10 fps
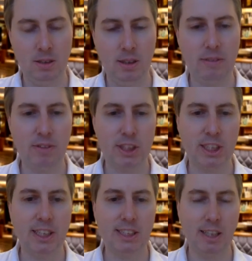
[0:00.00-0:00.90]
Leveraging
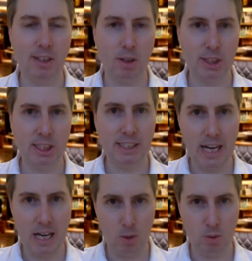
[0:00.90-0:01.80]
this technology
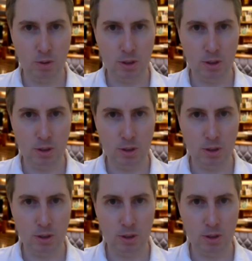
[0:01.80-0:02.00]
now